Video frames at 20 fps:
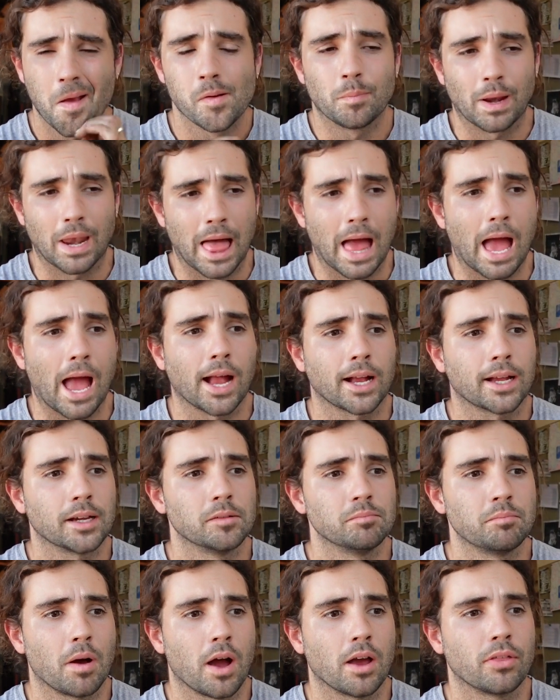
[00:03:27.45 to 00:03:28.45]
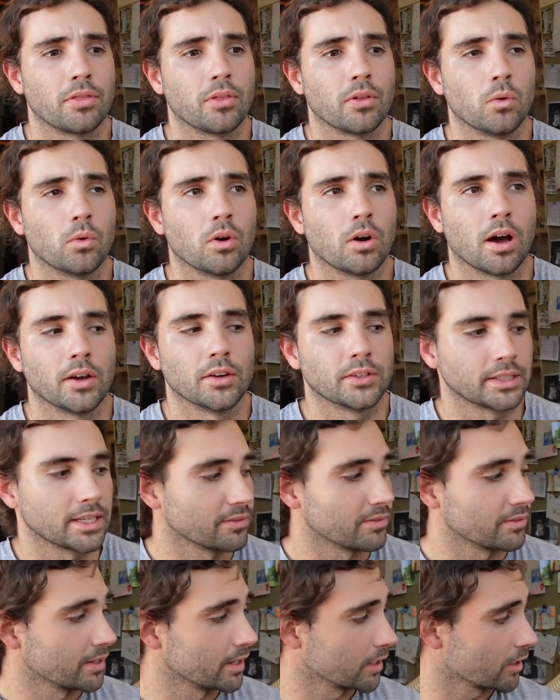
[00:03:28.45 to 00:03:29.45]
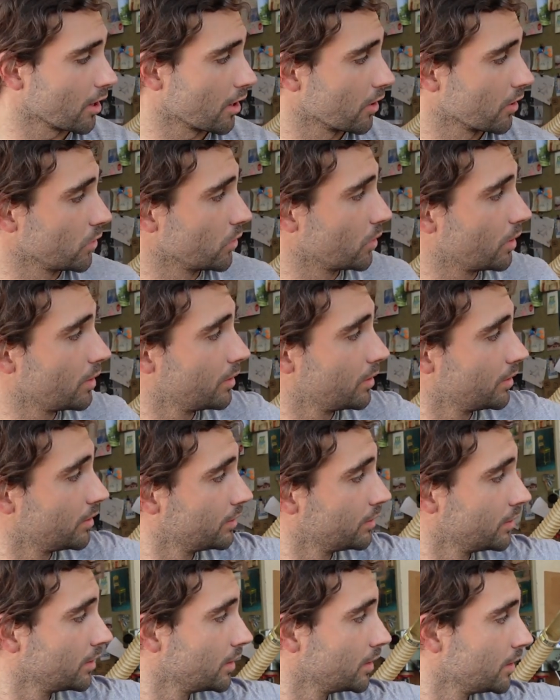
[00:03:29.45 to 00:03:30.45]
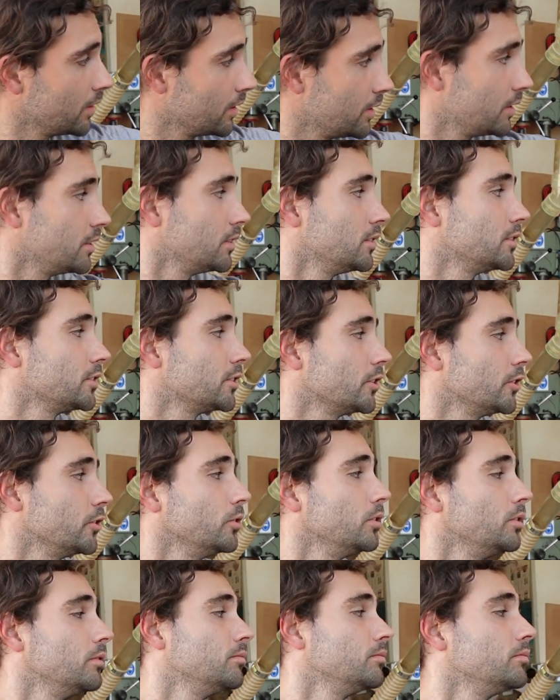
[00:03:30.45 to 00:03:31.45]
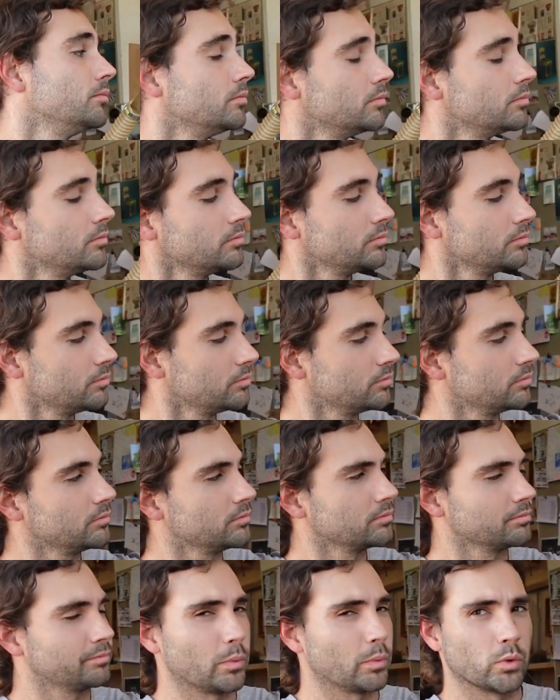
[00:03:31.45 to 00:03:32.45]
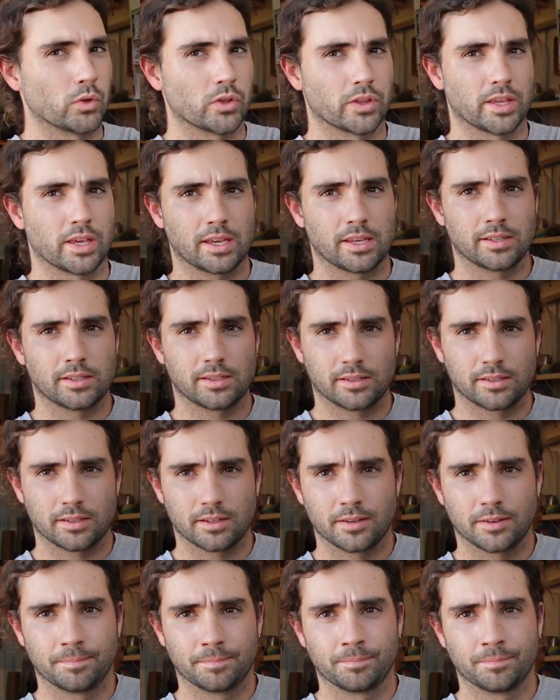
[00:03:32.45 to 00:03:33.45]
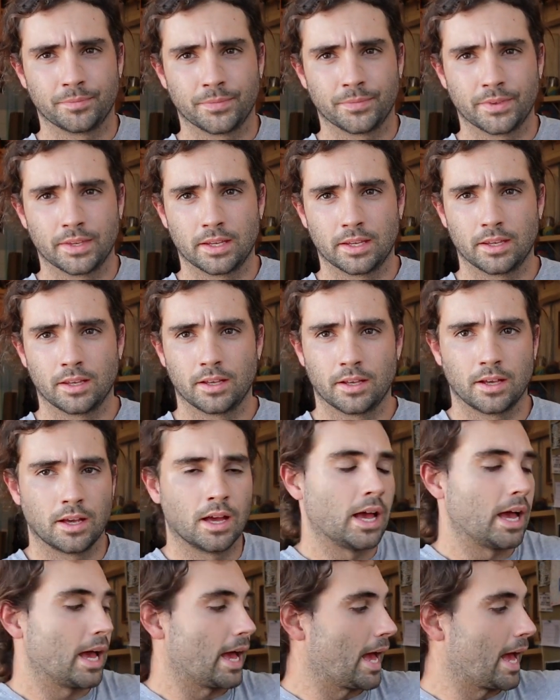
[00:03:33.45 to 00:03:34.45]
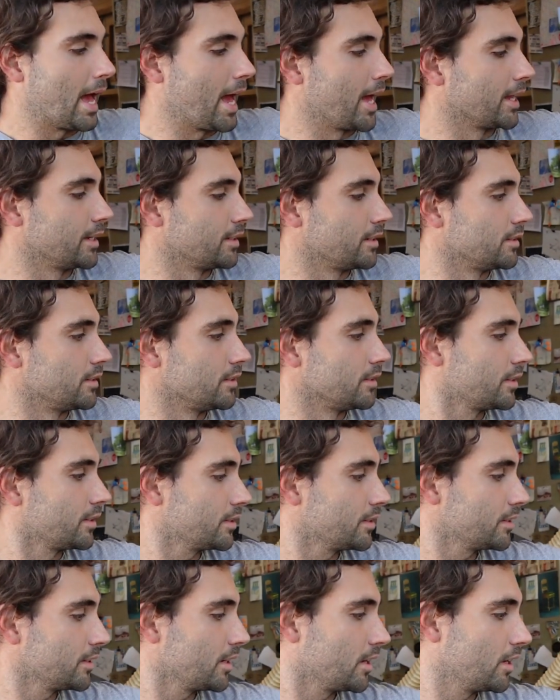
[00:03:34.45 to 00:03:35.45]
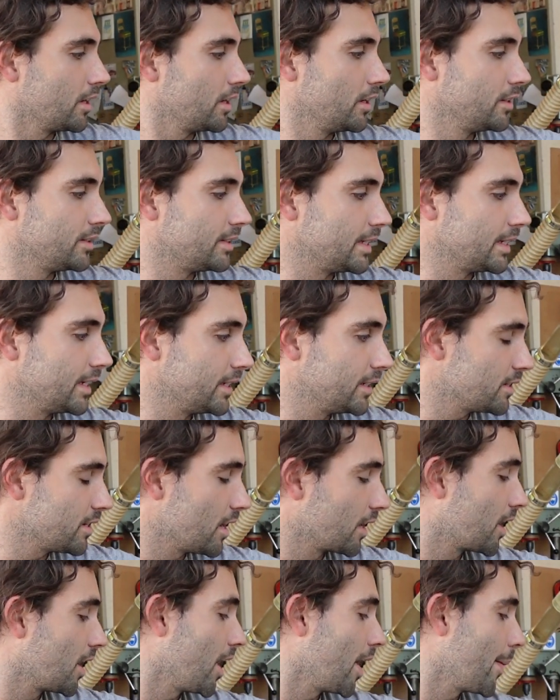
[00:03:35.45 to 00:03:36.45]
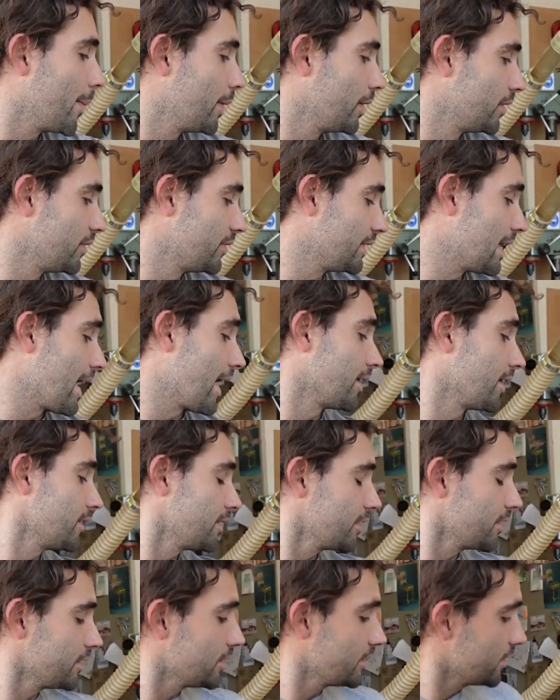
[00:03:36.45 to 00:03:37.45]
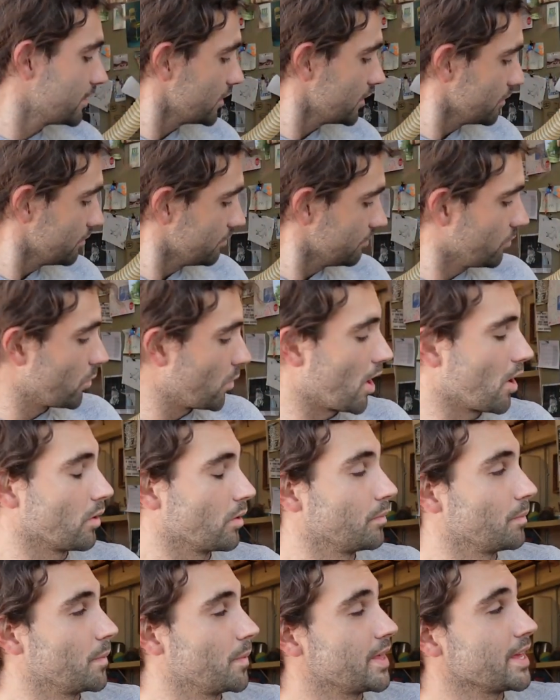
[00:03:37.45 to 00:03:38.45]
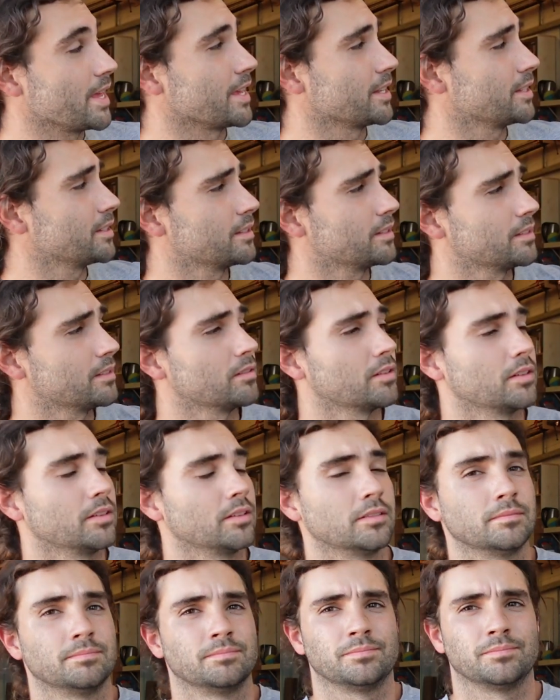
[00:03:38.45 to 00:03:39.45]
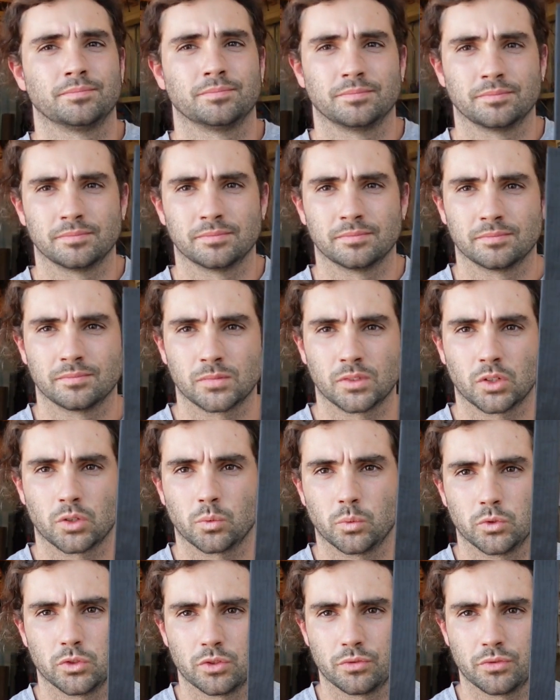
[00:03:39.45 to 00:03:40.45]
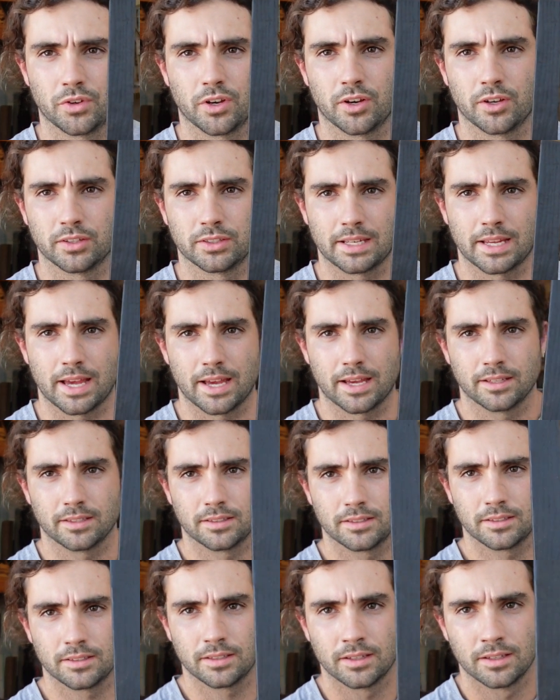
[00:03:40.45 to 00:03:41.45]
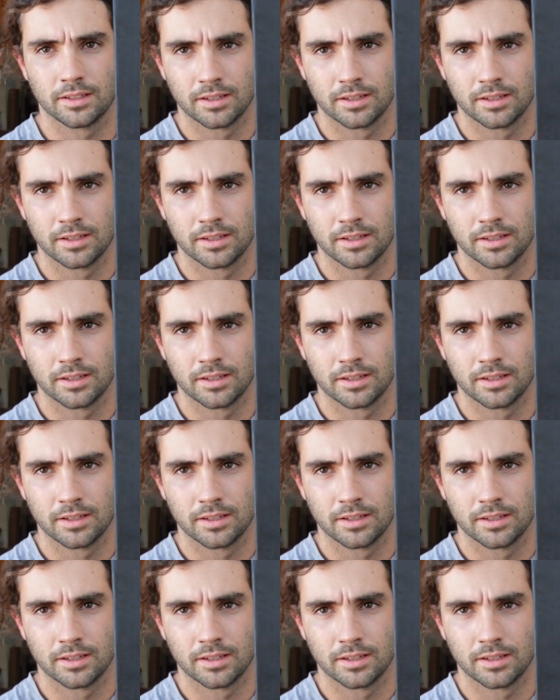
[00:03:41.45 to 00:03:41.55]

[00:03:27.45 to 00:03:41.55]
black, but I thought I'd give it a go. So bought this and did a couple of tests. Well, this was the first test,